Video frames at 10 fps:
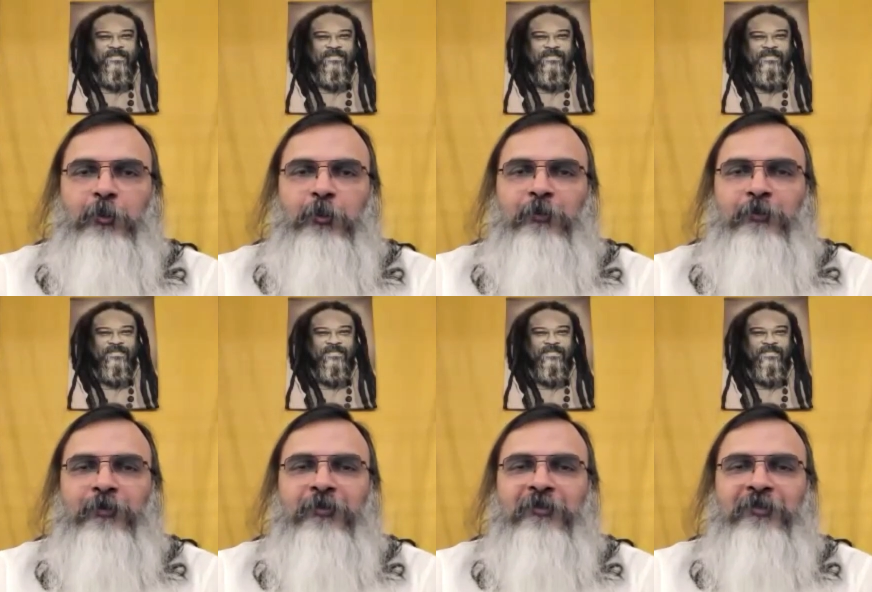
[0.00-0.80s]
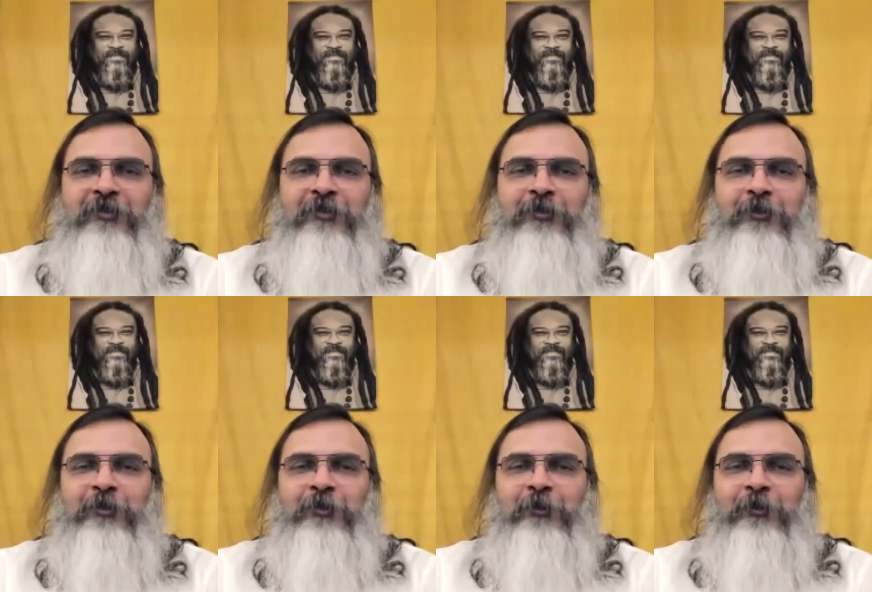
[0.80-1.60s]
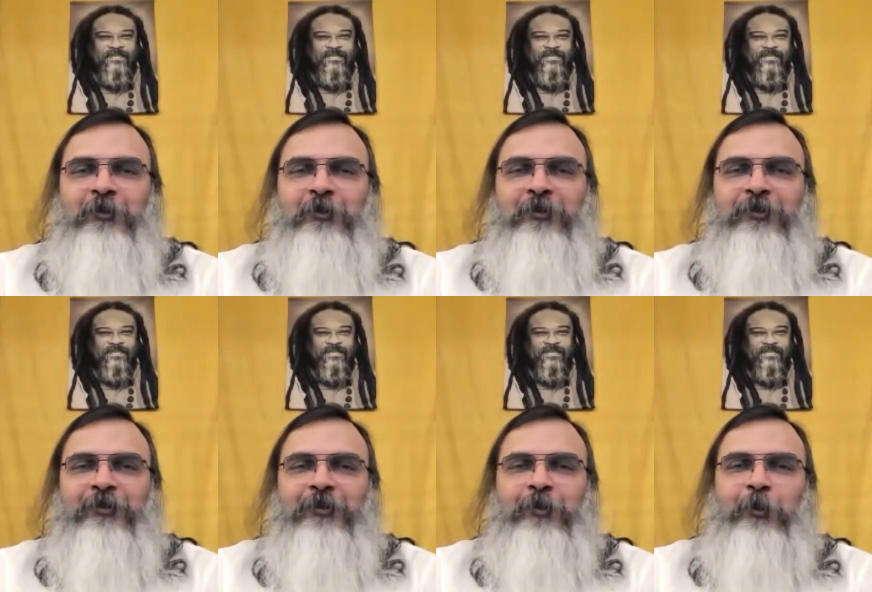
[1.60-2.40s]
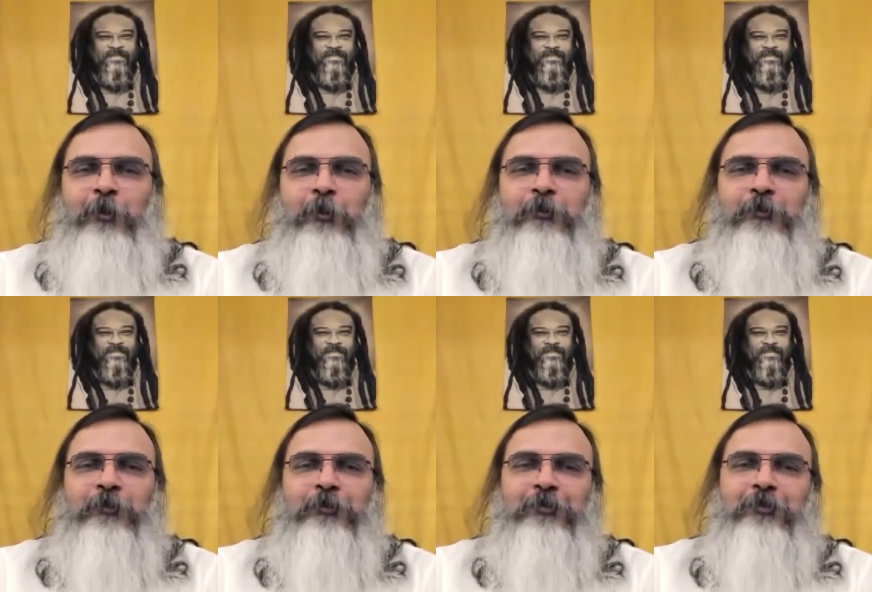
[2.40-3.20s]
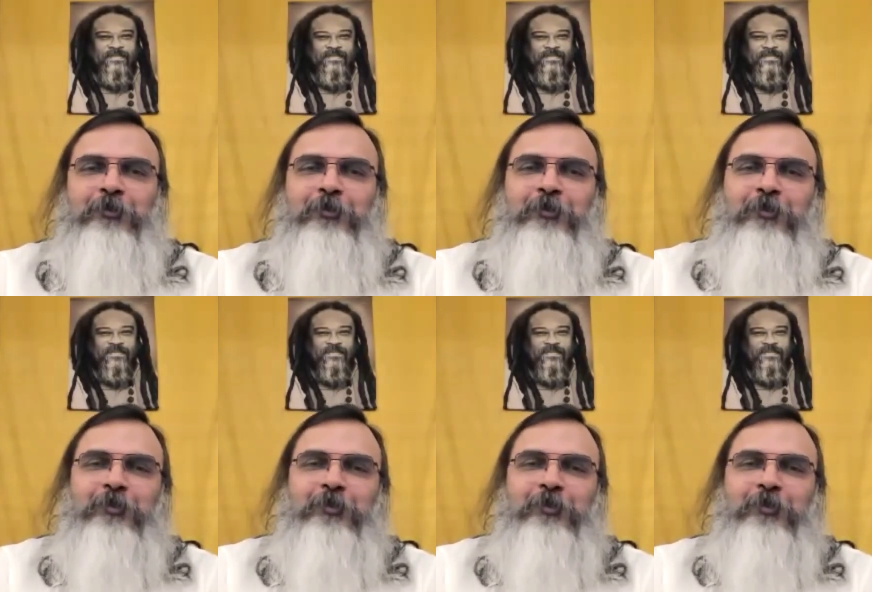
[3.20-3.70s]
No one is speaking in this clip.